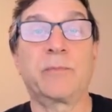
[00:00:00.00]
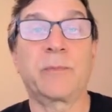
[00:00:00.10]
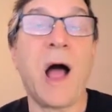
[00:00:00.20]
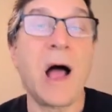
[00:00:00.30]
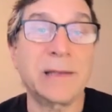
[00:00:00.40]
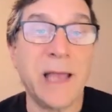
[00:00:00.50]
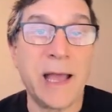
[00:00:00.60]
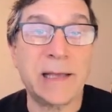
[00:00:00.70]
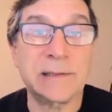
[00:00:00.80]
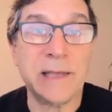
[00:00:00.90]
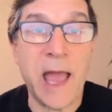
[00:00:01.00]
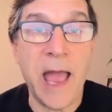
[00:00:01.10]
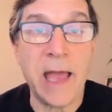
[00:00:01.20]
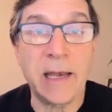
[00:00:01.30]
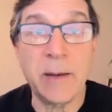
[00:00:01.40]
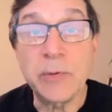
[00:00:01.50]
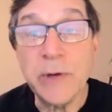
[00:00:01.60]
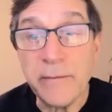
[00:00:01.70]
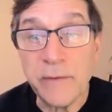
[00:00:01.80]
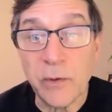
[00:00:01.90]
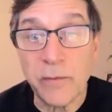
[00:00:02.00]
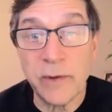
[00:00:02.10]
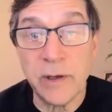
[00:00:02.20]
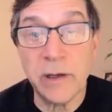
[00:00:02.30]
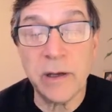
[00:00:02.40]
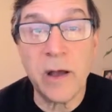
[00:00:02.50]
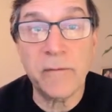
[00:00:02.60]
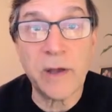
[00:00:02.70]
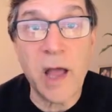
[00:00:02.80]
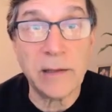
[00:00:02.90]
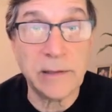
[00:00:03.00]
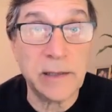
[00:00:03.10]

context and a preview of the content.